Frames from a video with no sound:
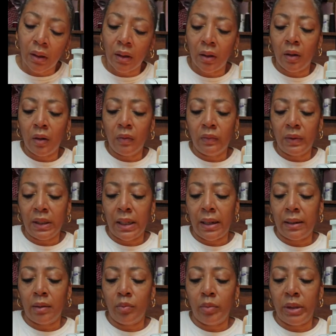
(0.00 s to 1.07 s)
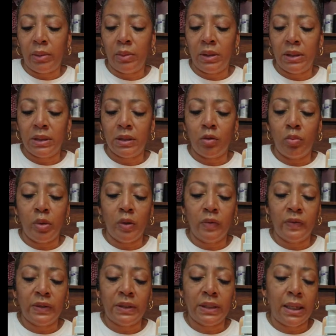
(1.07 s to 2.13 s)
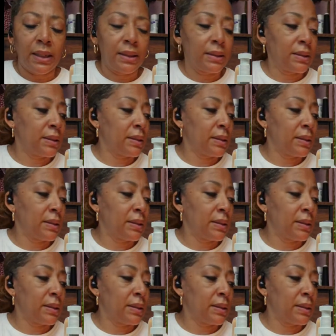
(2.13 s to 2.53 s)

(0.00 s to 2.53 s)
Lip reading: Hopefully, I can get this for both sides